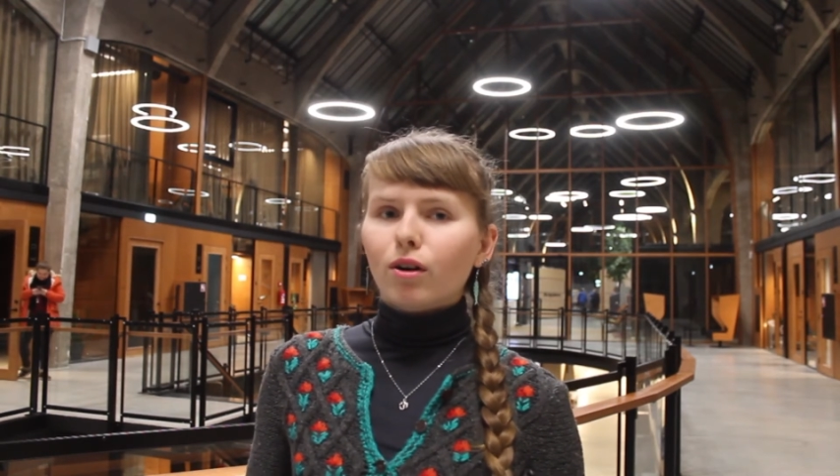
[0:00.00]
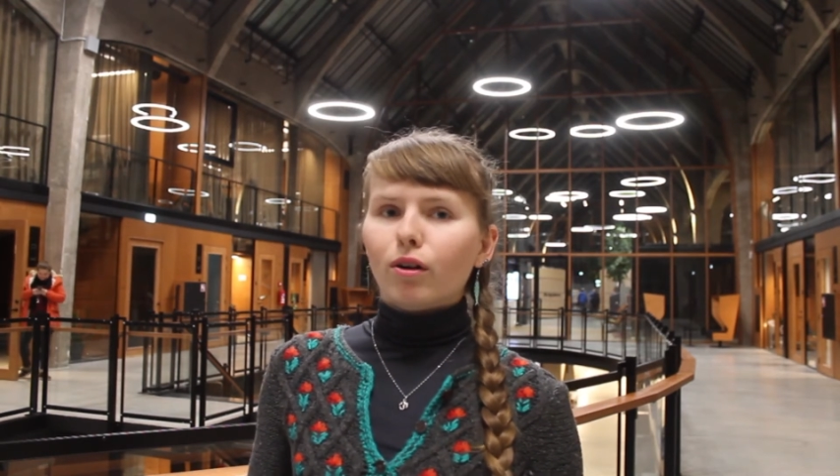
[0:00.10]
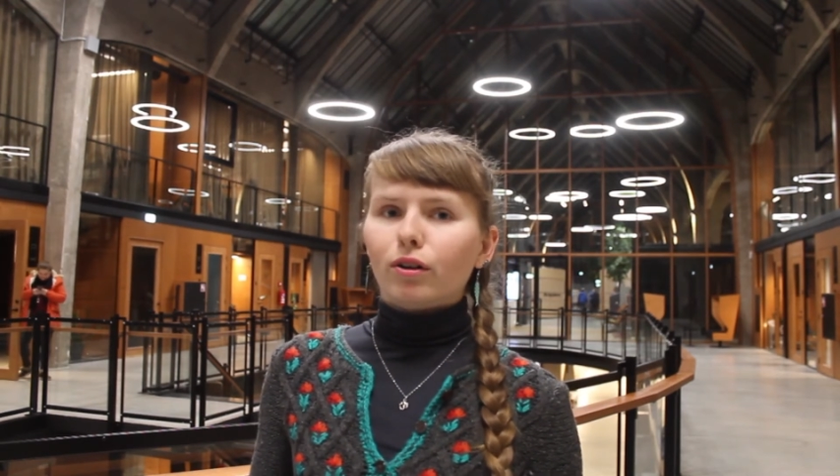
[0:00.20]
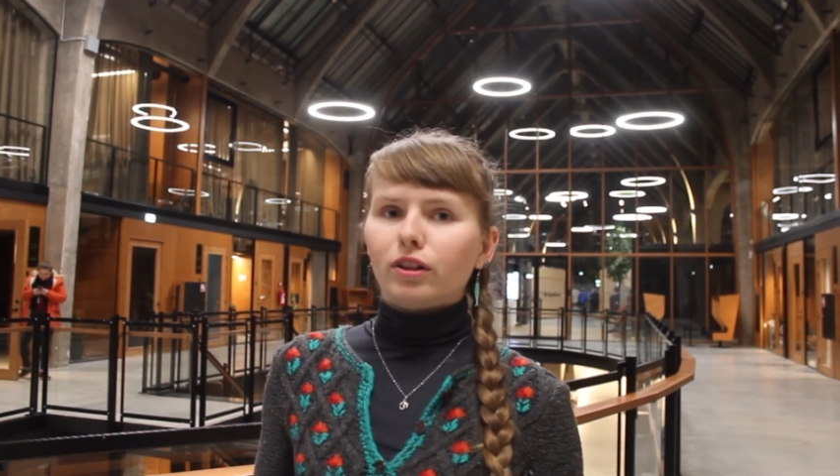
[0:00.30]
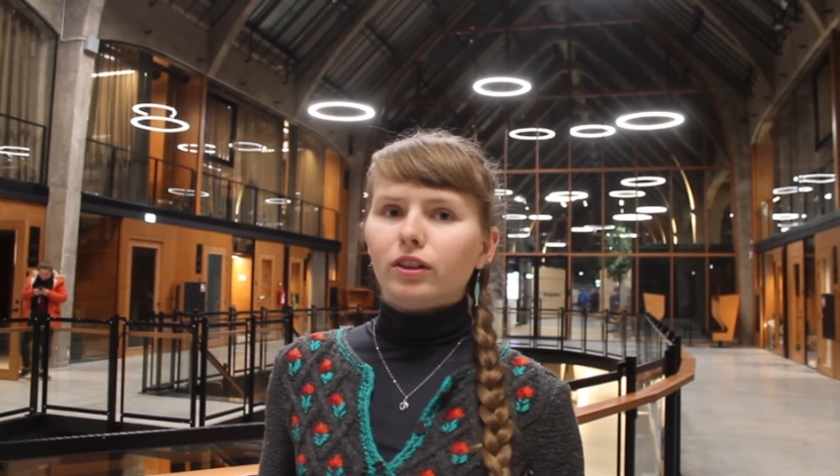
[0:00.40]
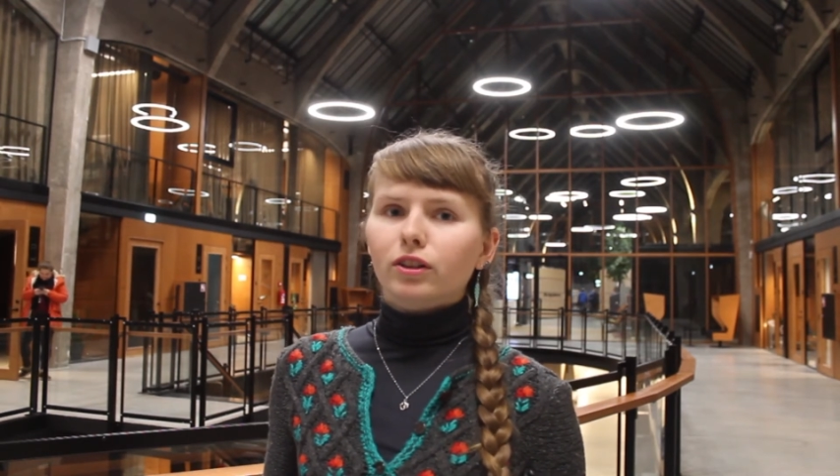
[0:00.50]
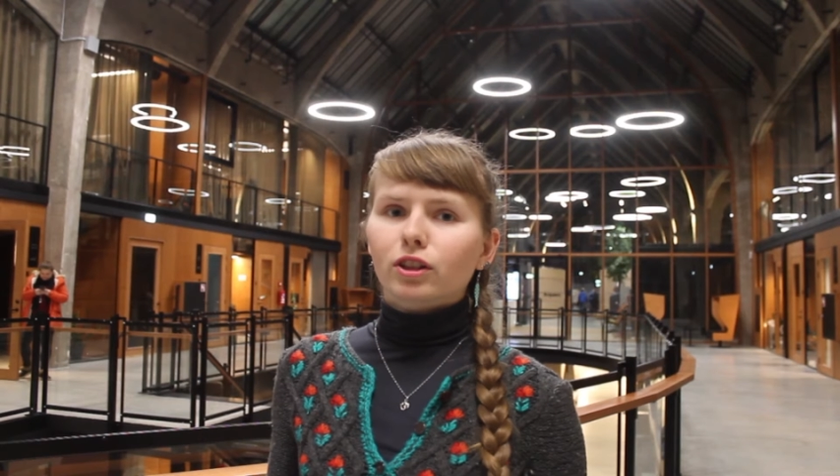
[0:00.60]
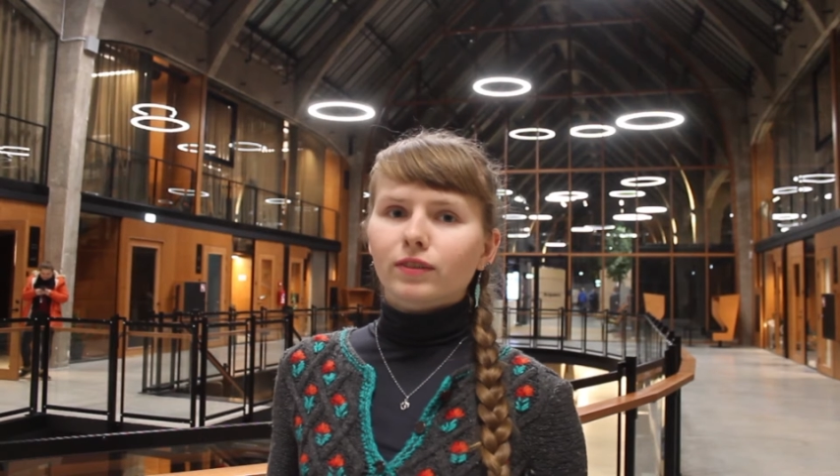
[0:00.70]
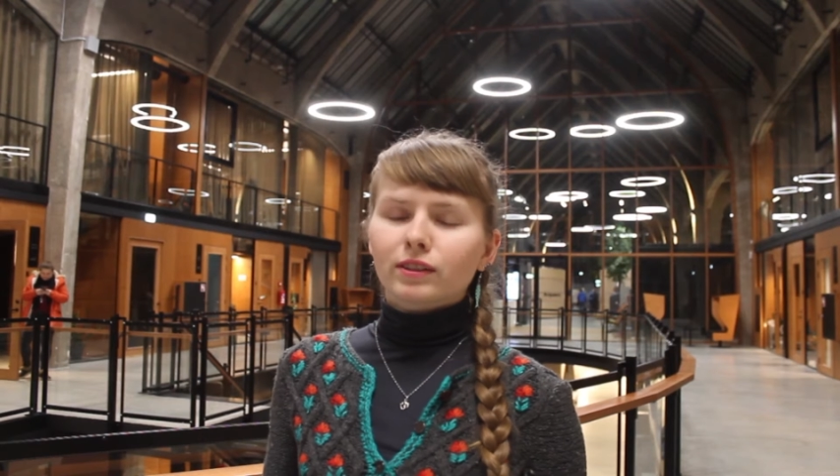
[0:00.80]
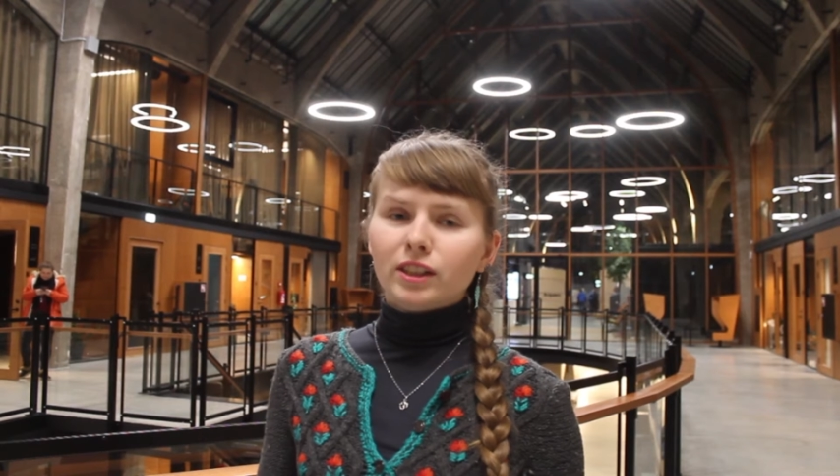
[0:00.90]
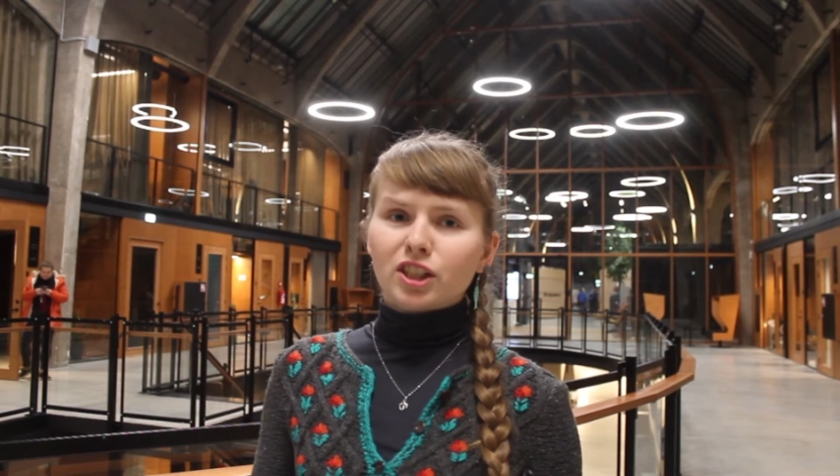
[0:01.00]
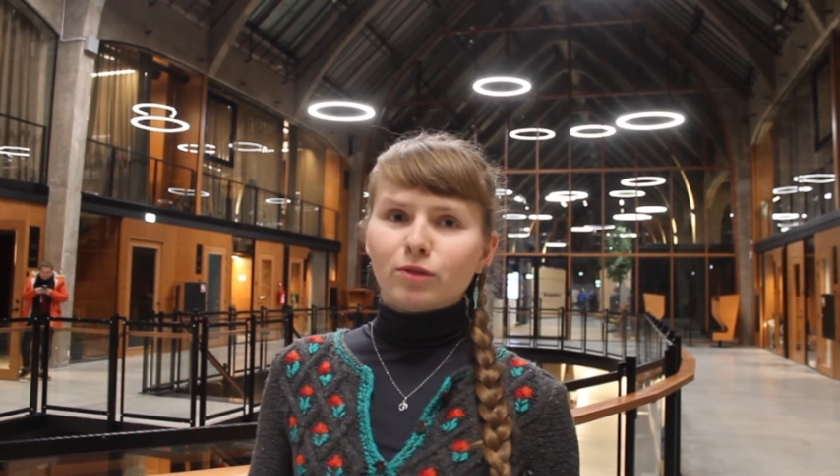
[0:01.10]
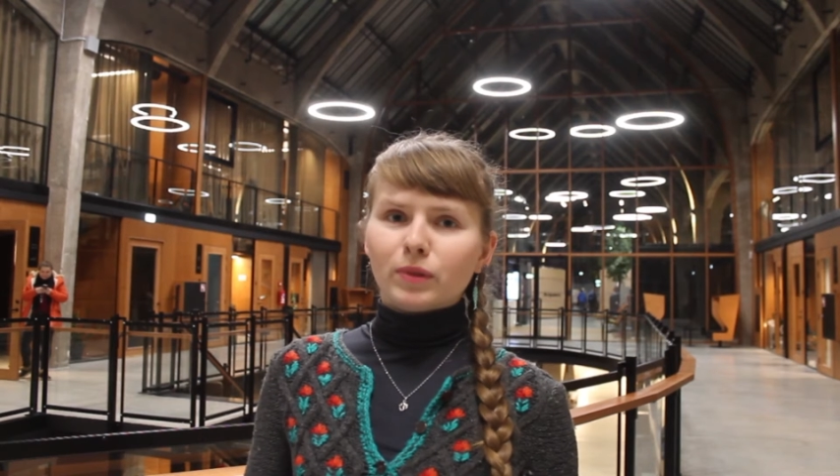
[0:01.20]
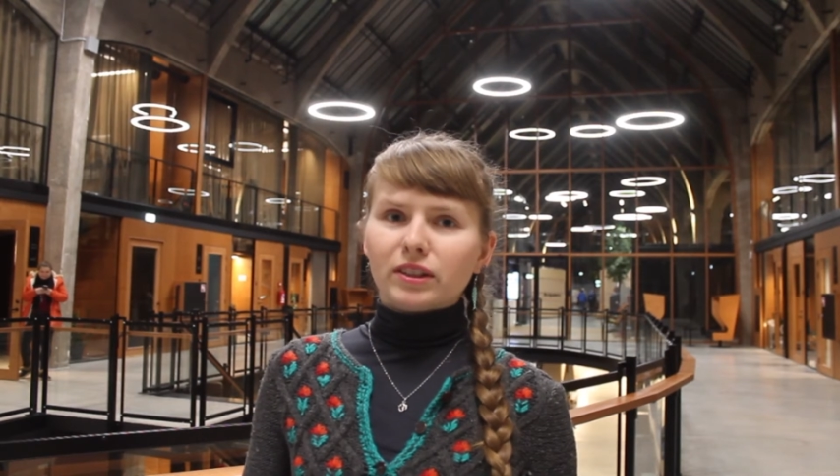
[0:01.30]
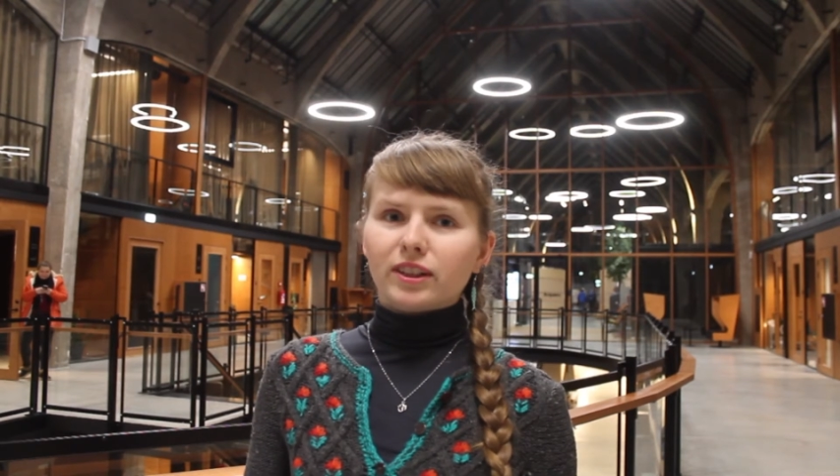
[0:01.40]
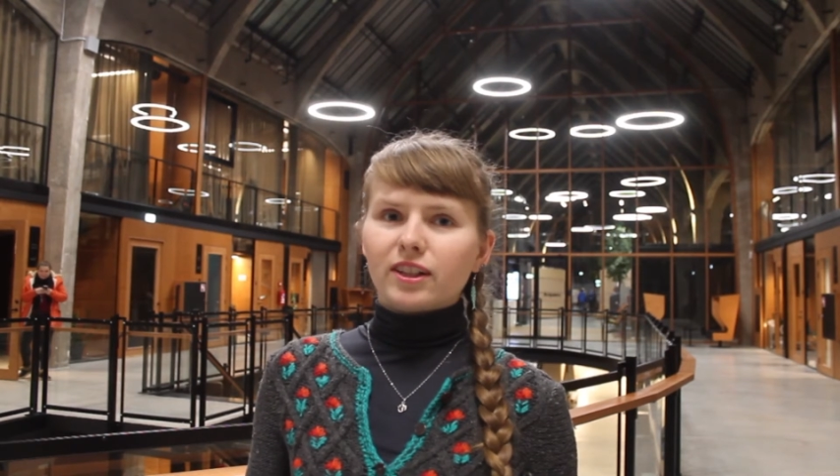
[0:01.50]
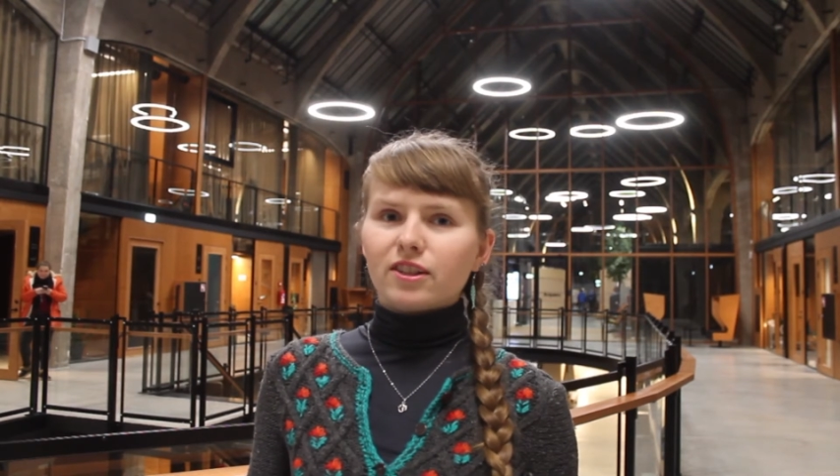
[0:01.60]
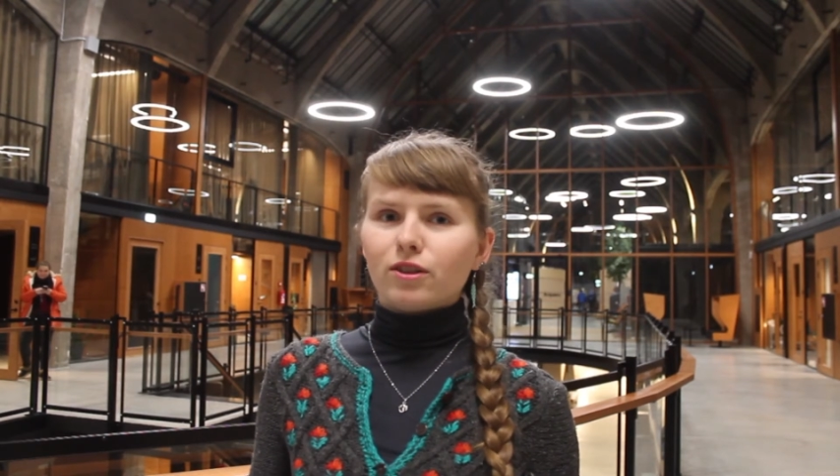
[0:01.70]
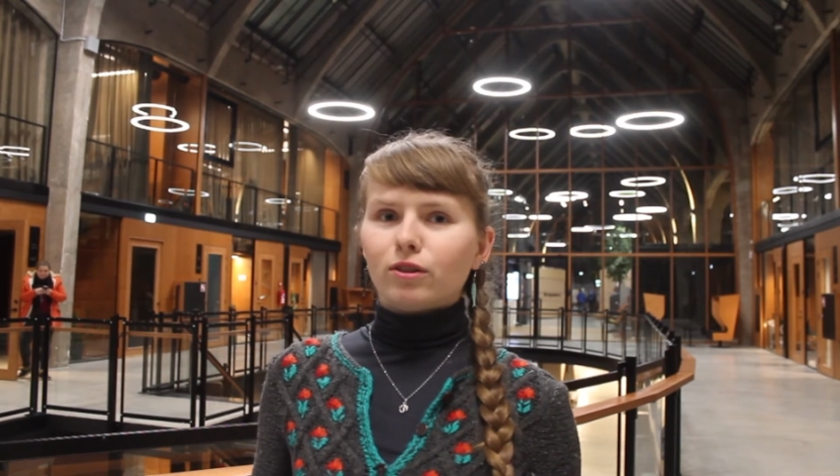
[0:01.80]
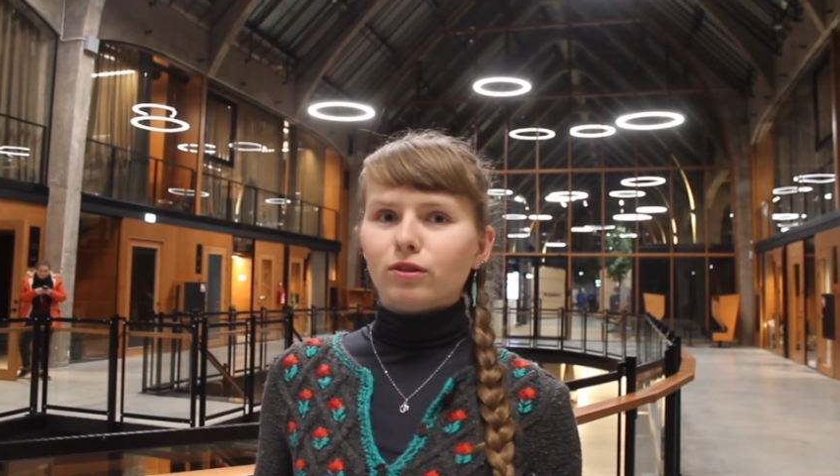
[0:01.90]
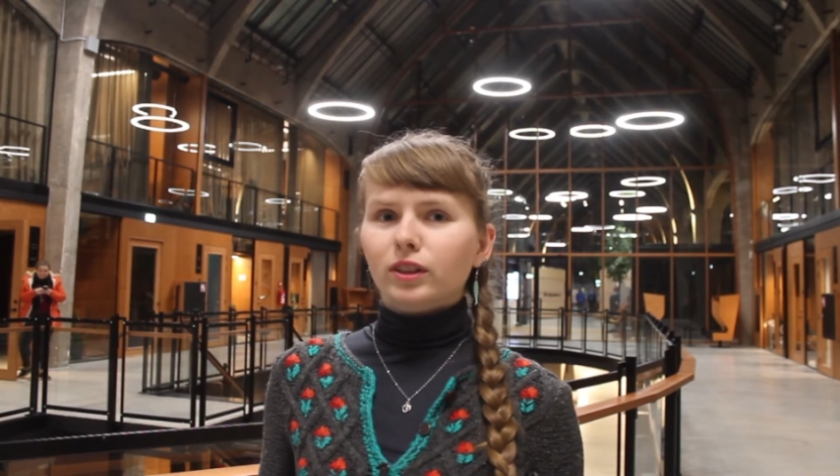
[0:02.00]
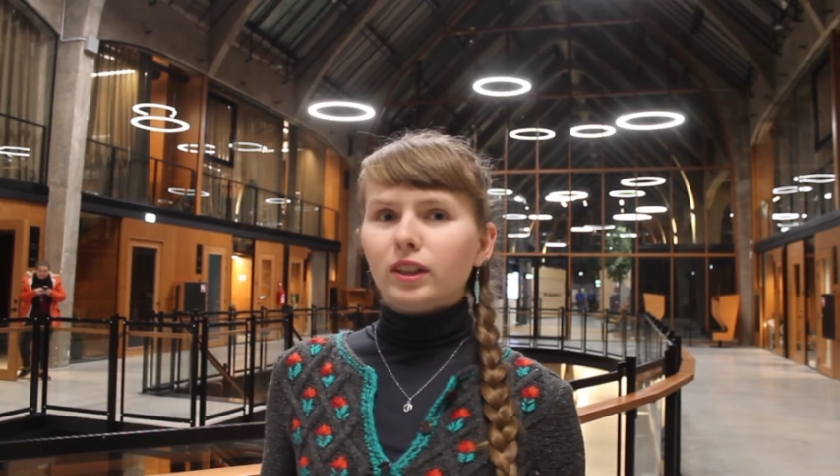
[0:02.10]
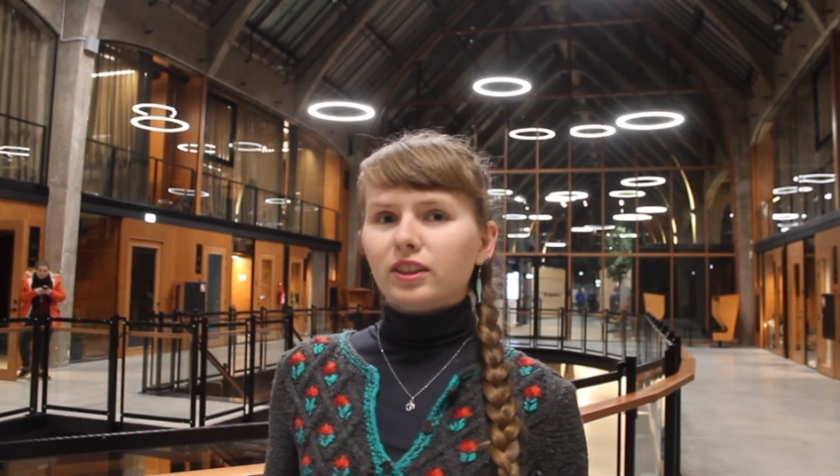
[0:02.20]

or your evaluation metric has no